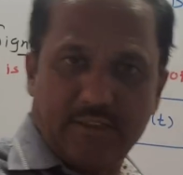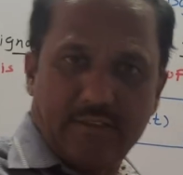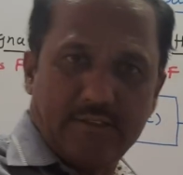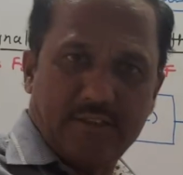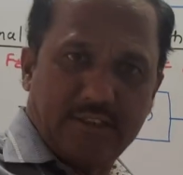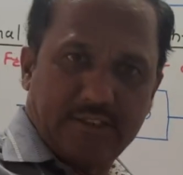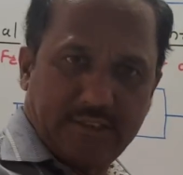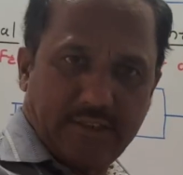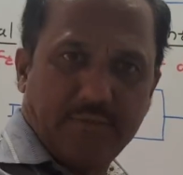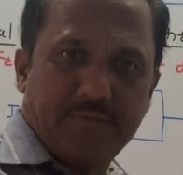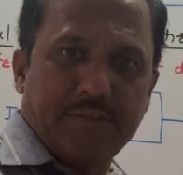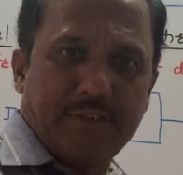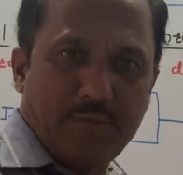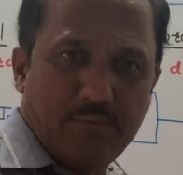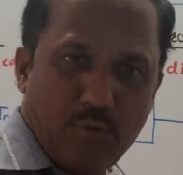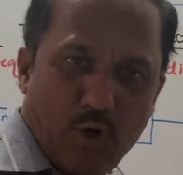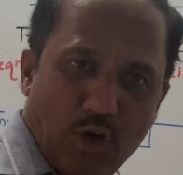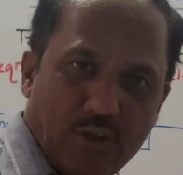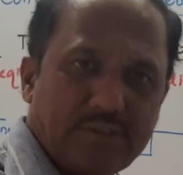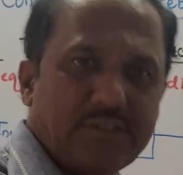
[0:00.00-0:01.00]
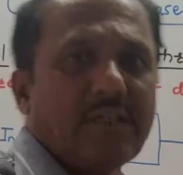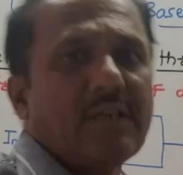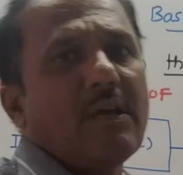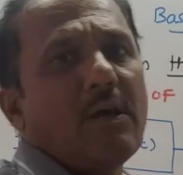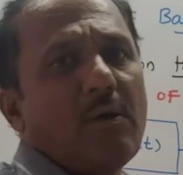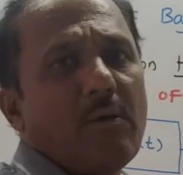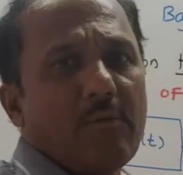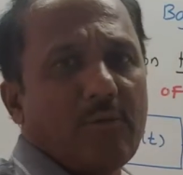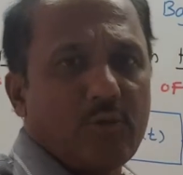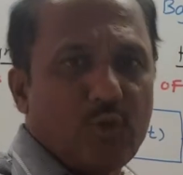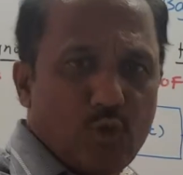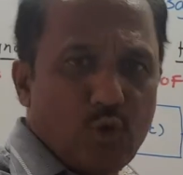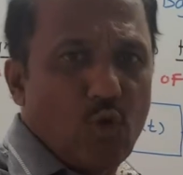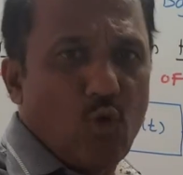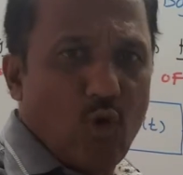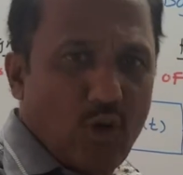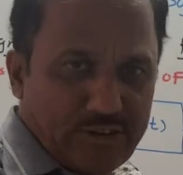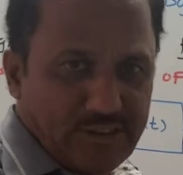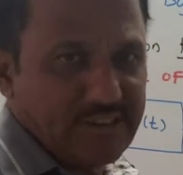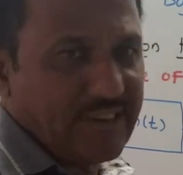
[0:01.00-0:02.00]
description box. Do
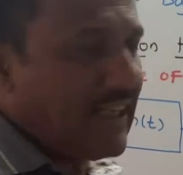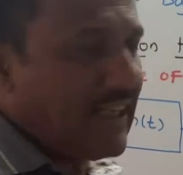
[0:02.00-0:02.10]
watch